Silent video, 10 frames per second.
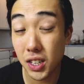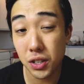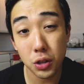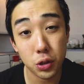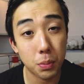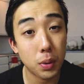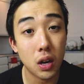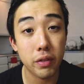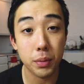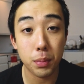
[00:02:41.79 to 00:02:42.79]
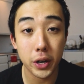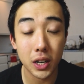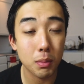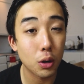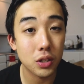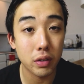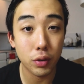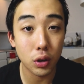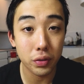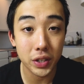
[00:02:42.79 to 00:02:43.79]
This is also the part of the brain most
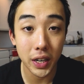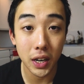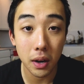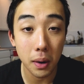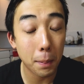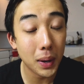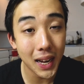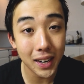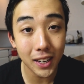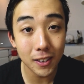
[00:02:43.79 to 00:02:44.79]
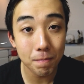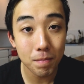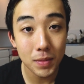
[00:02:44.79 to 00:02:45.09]
involved in planning,